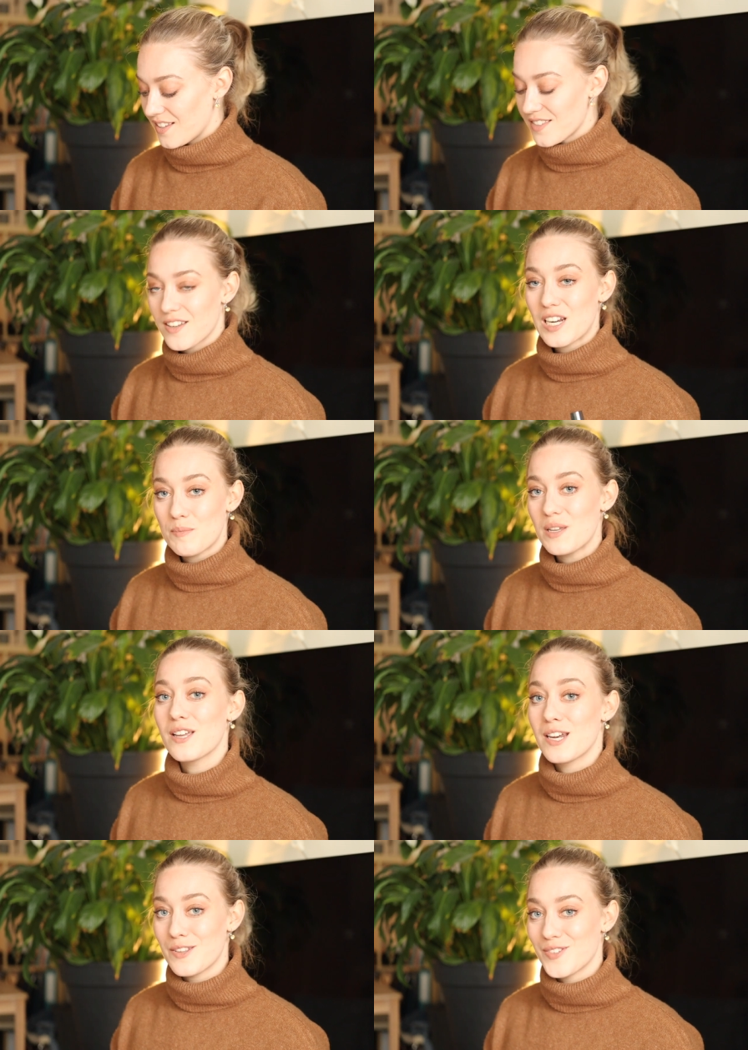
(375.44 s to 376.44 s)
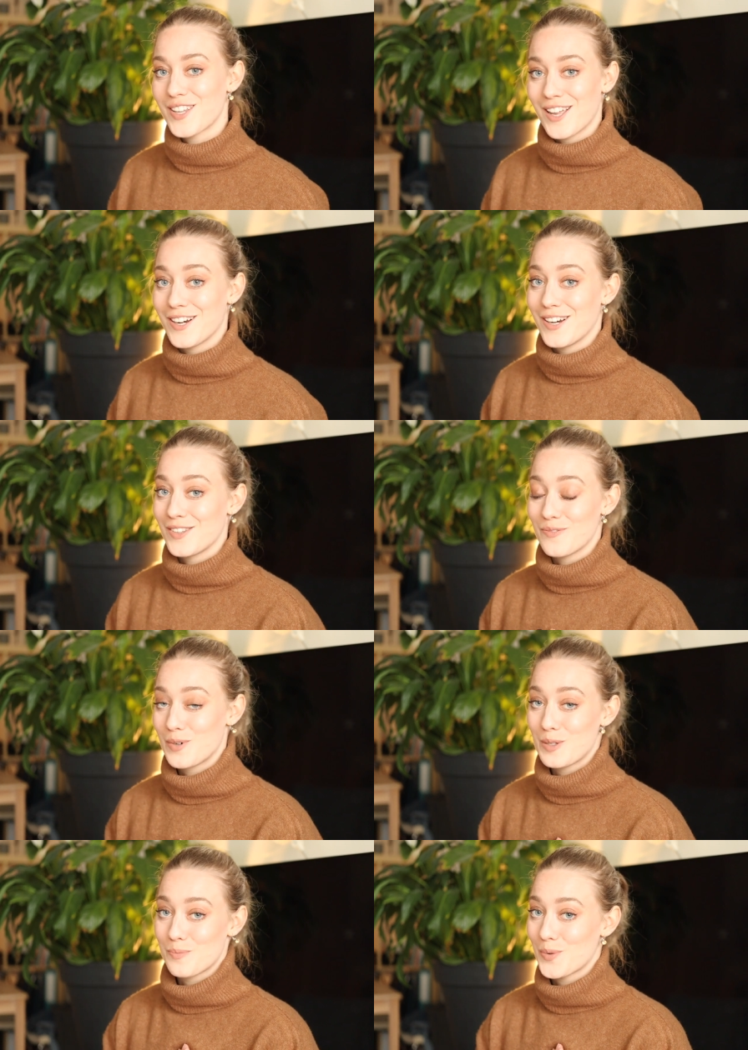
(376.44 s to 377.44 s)
this is gonna be an advent calendar
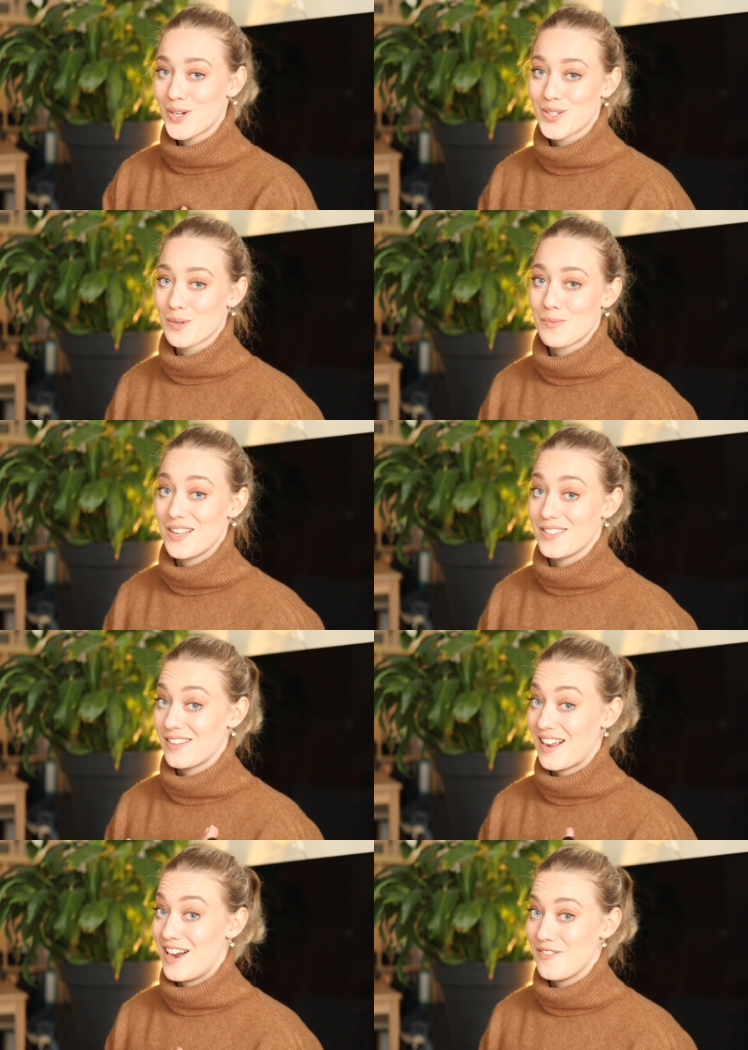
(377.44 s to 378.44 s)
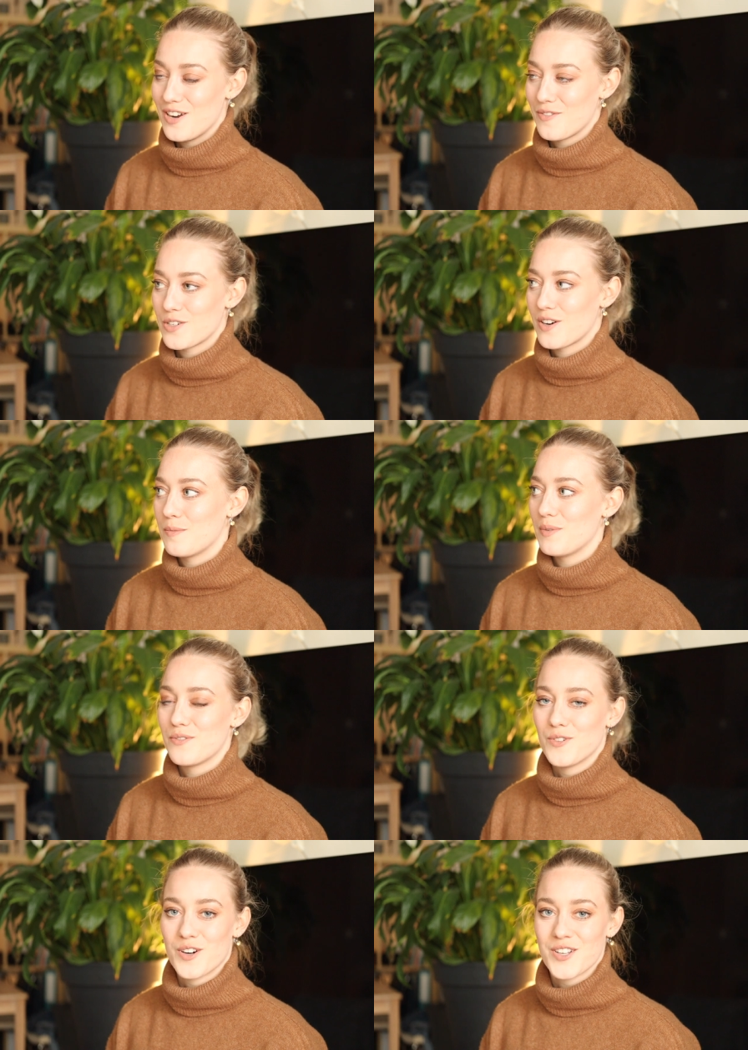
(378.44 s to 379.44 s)
with products or brands that I've never tried
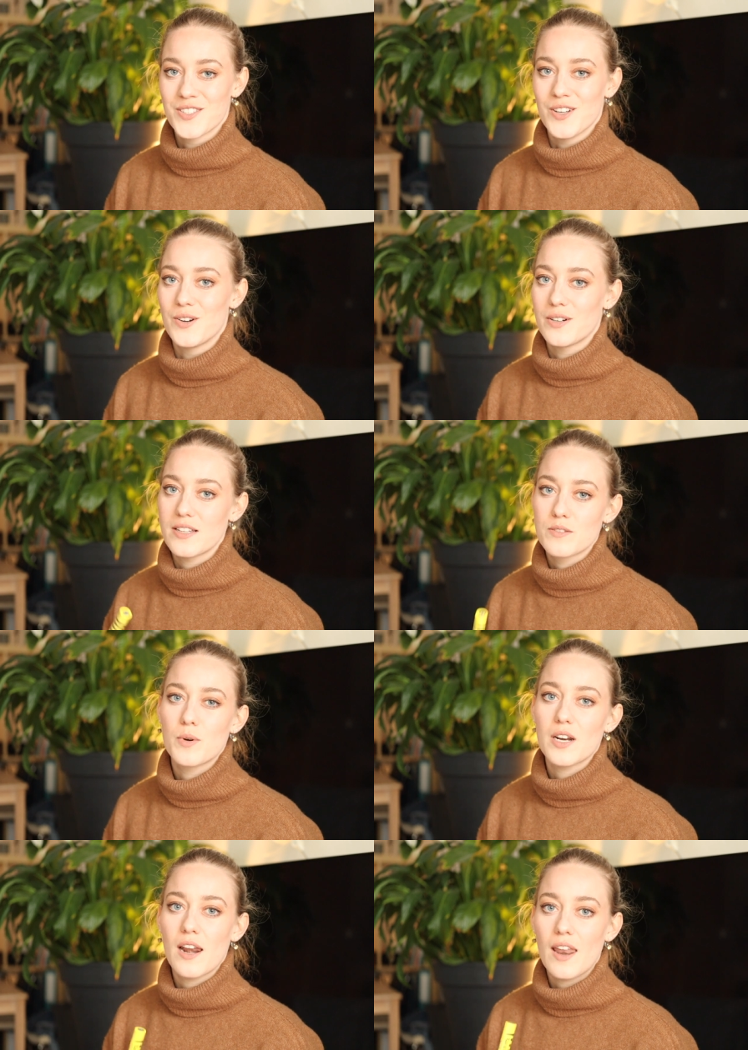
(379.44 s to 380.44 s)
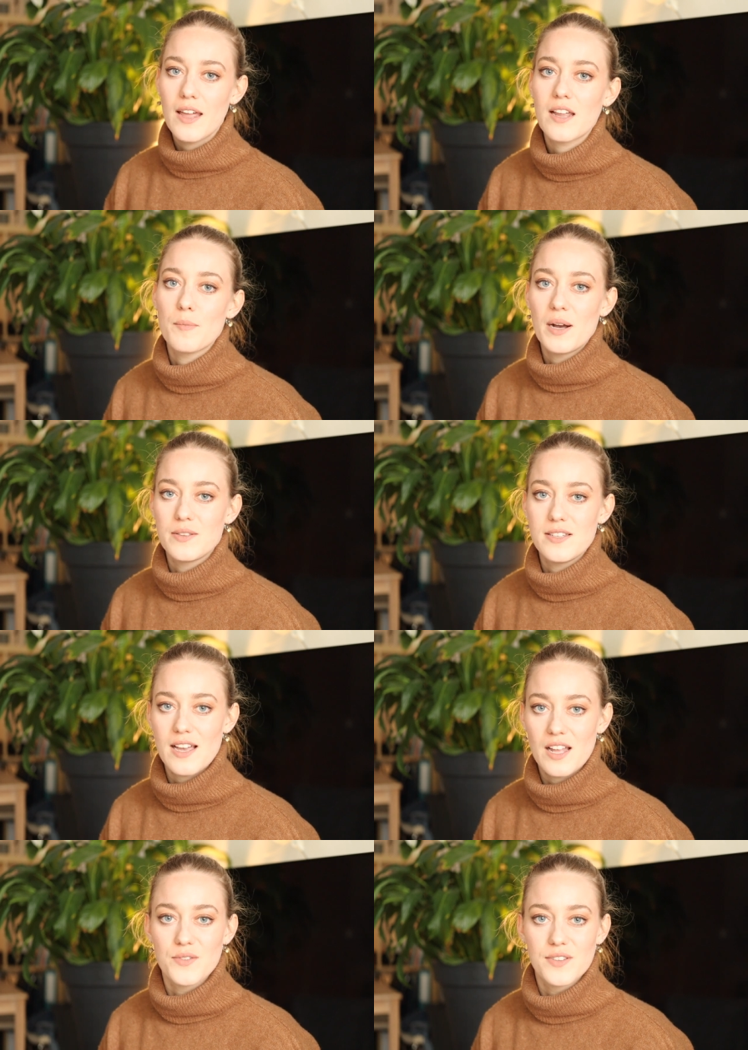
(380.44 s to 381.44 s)
before so that's what I like about
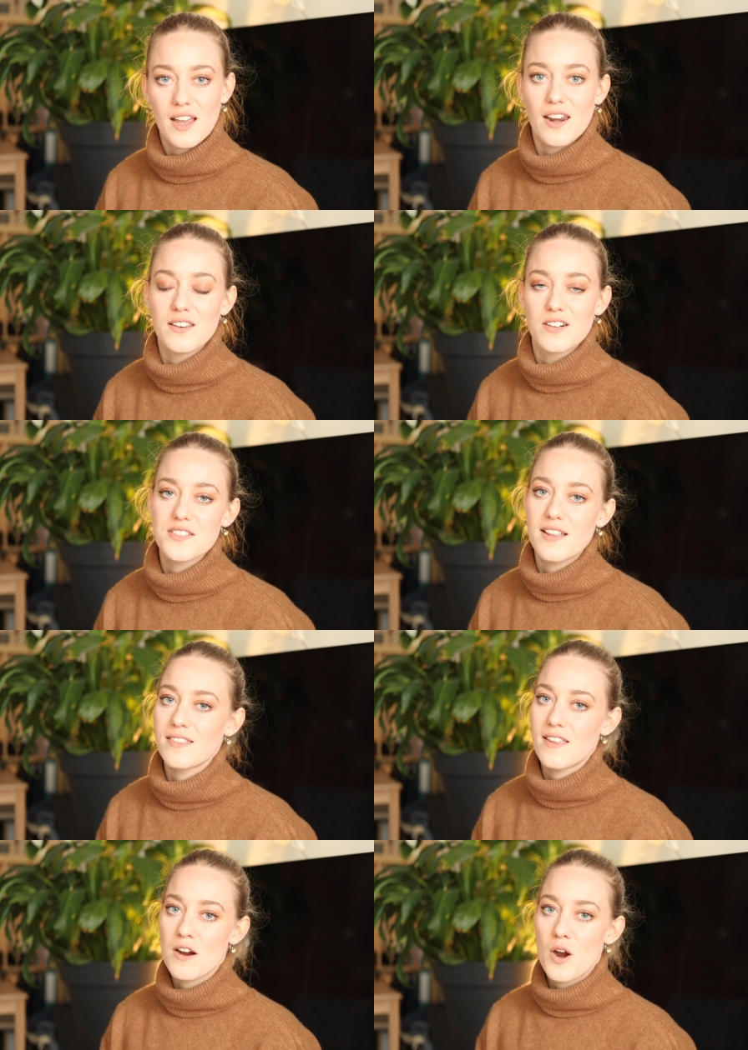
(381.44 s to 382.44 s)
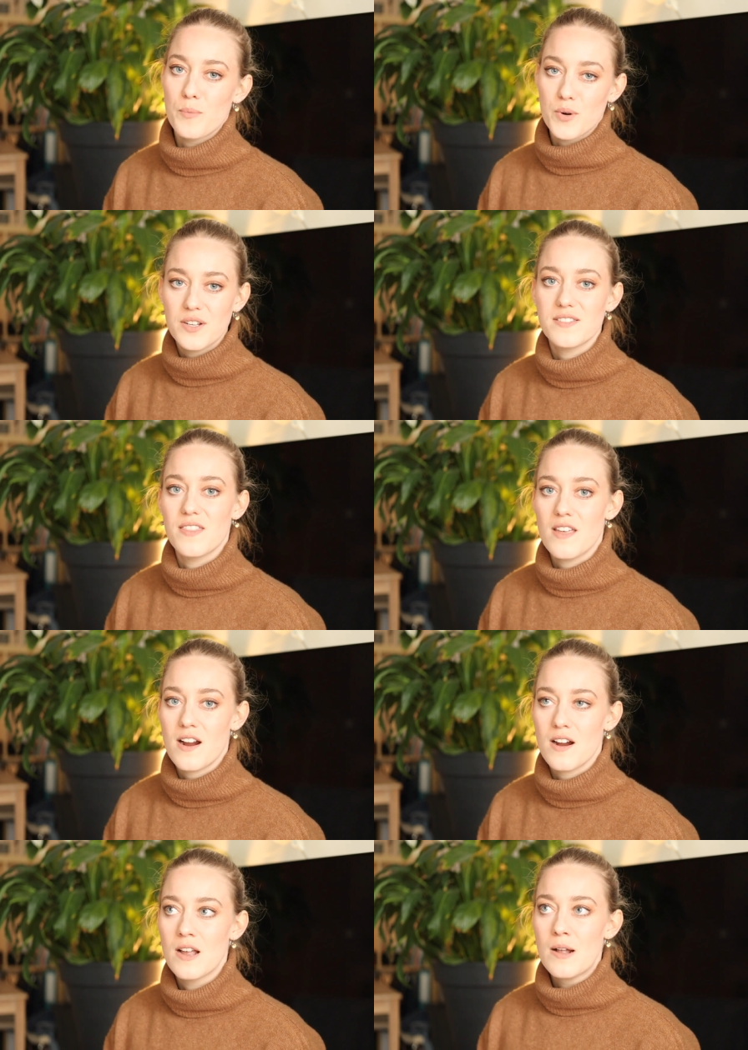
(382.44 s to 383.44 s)
these advent calendars that there are products in
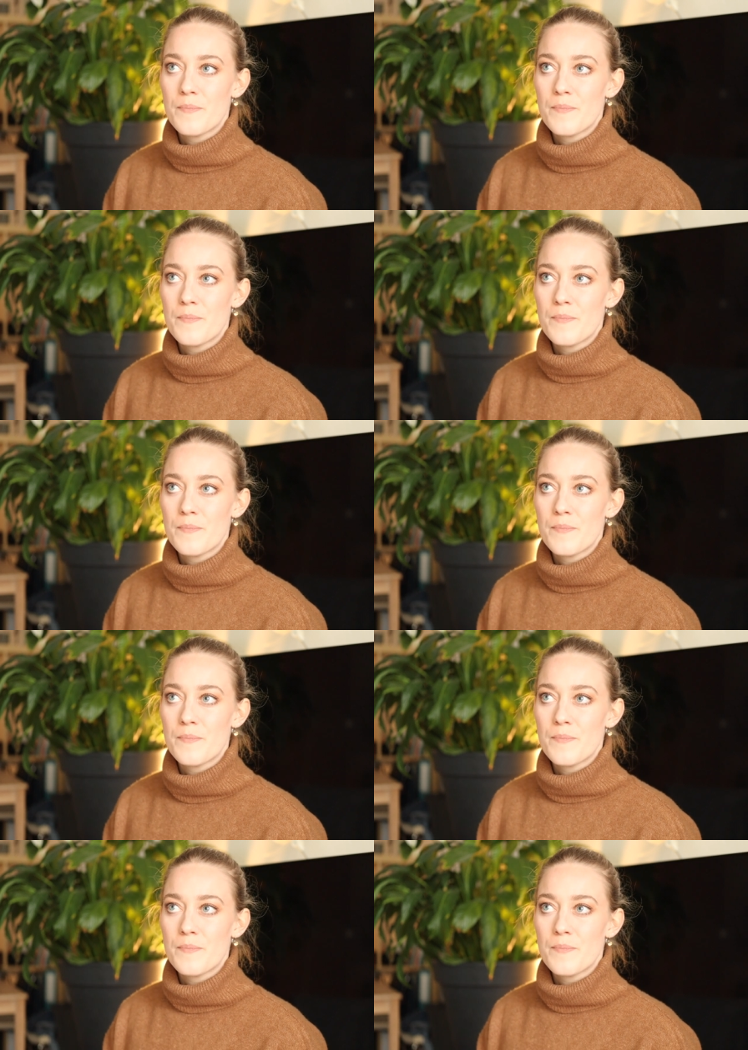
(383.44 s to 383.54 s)
there